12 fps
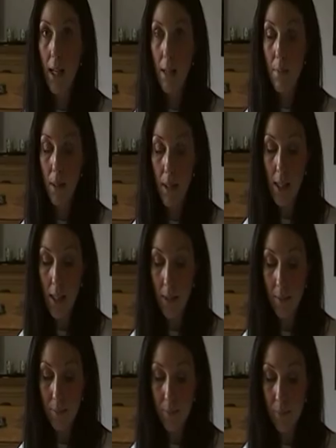
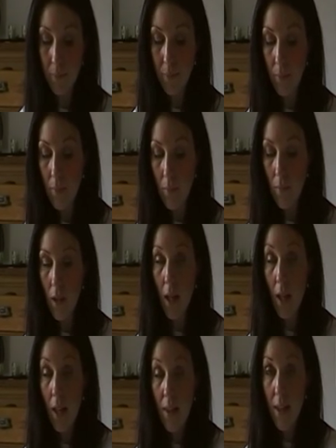liability.
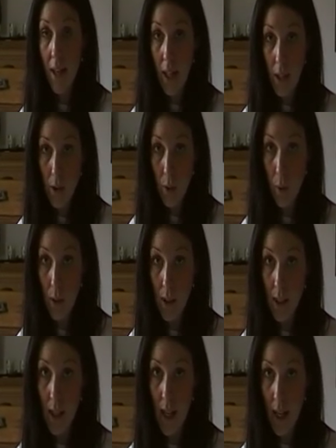The next
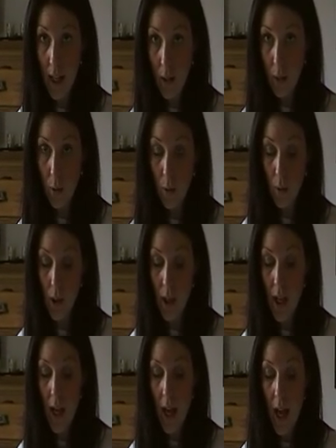court is the High
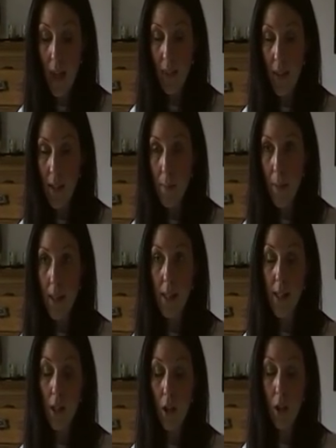Court, and that's
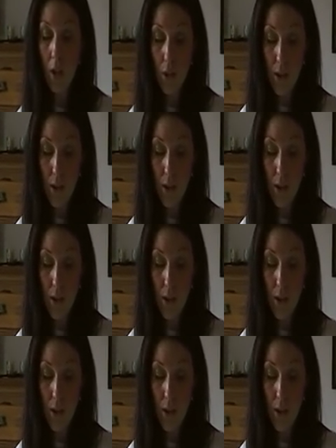based in